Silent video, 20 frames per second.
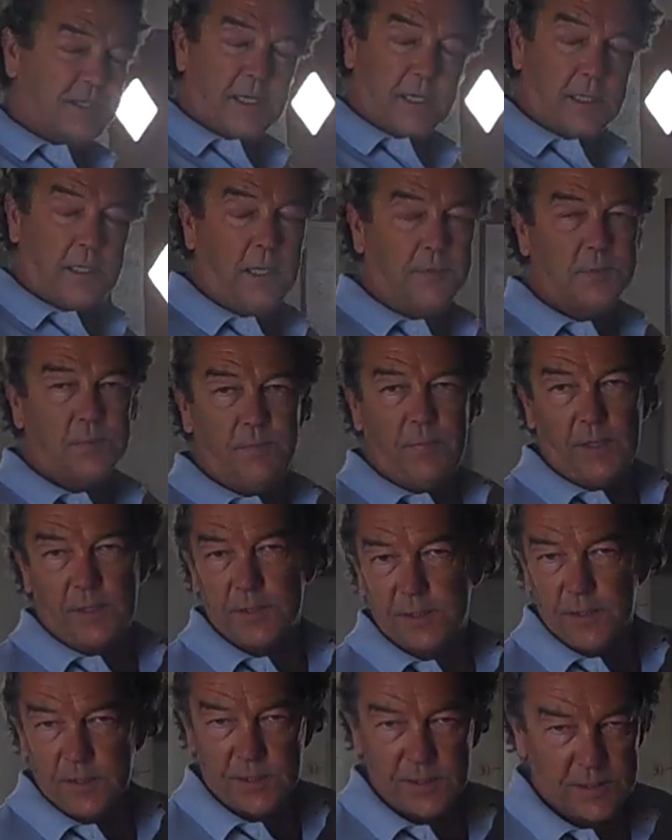course, that keeps
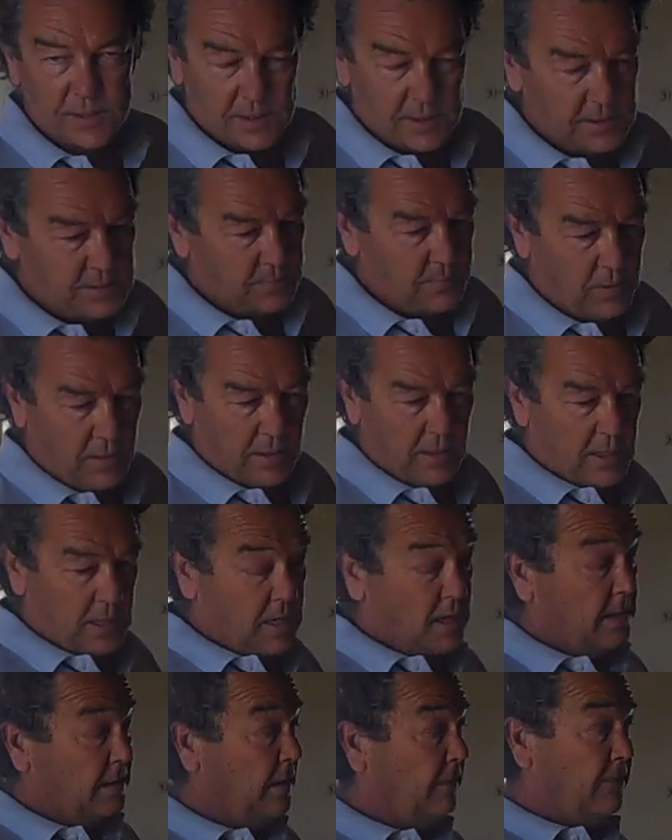business.
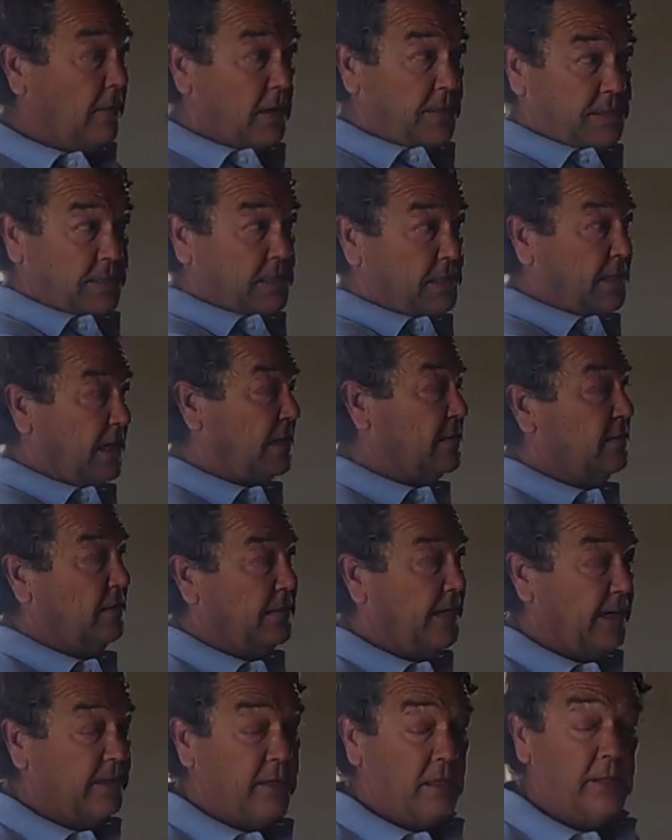They're very successful
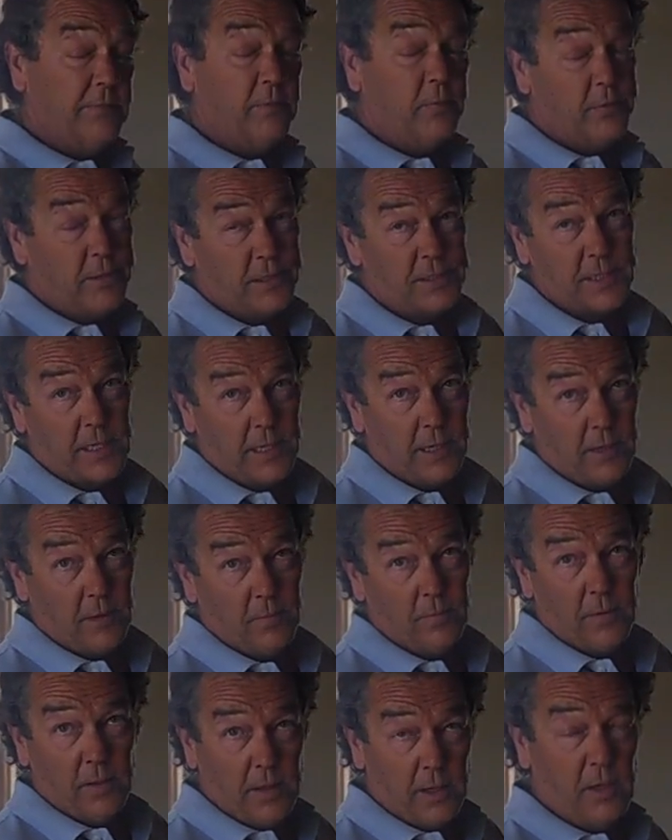down there, even with these higher
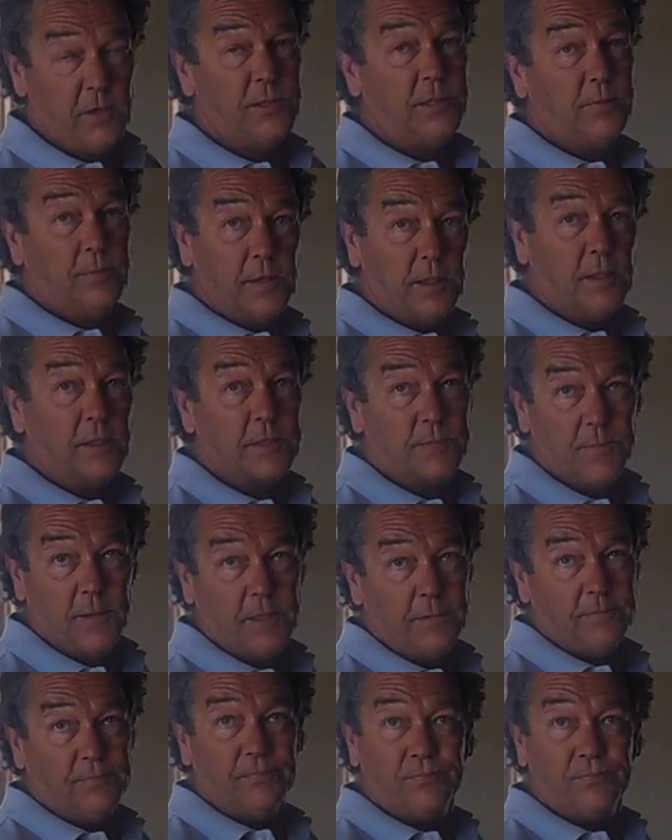energy bills. But